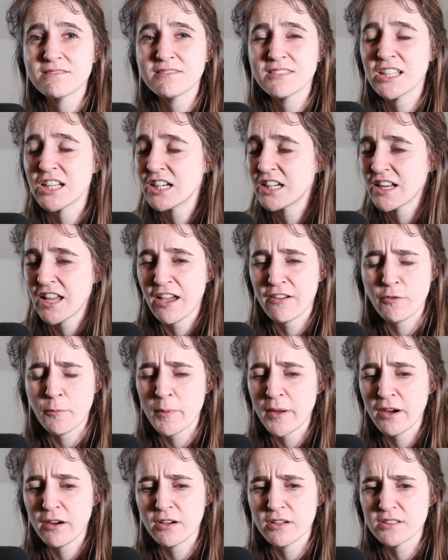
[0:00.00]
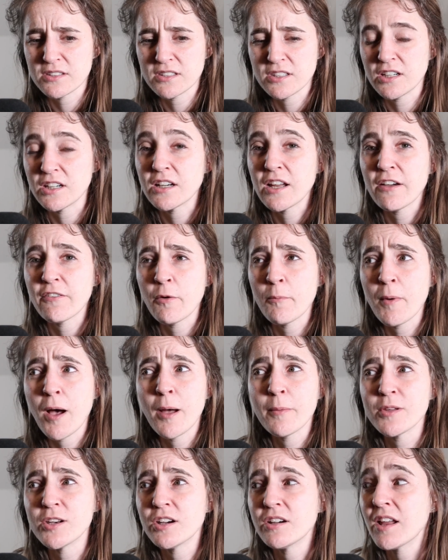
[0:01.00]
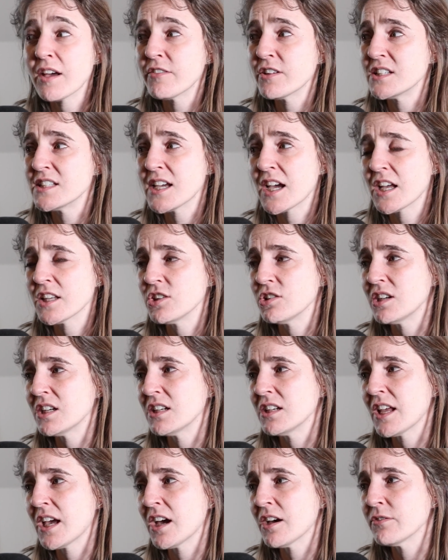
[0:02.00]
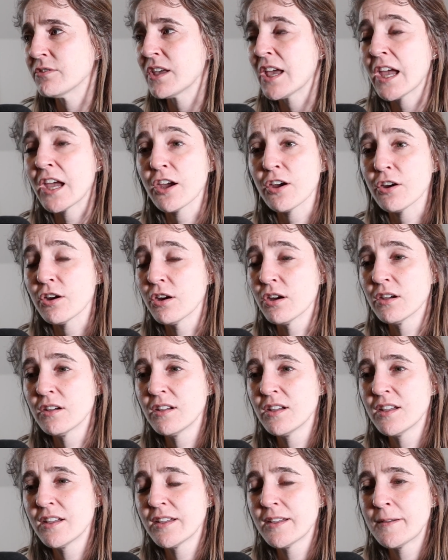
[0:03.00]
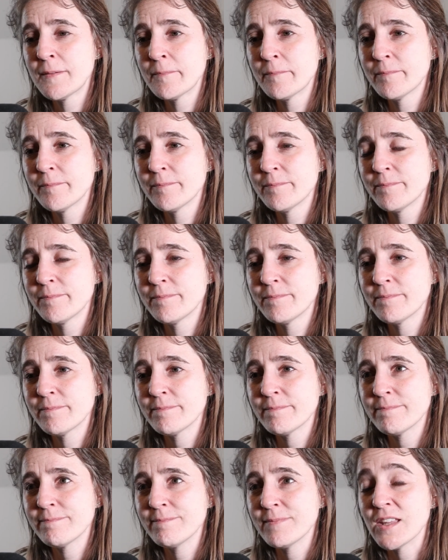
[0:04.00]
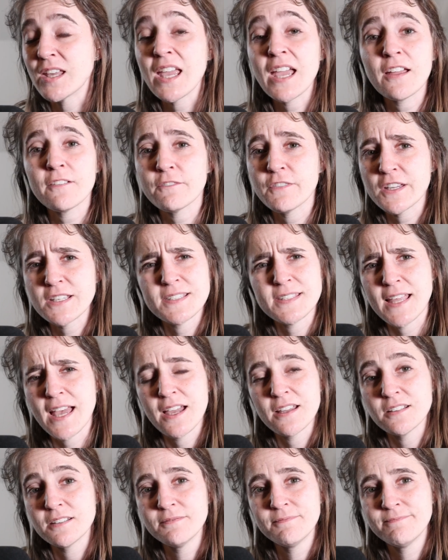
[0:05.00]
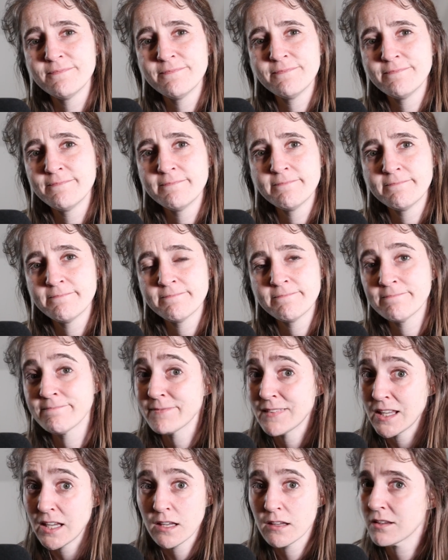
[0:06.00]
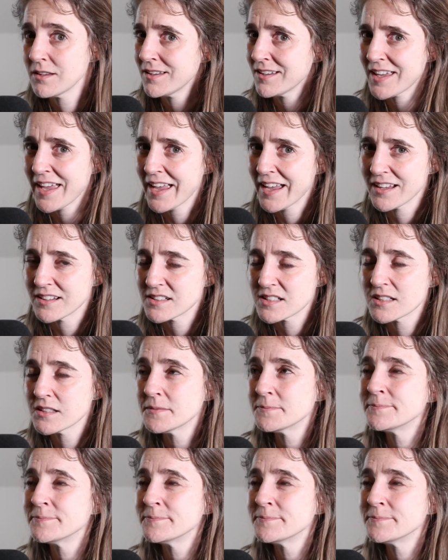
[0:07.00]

You didn't have a parent. You didn't have a mom. You didn't have a dad. You didn't have care. You can't fix that. You can't.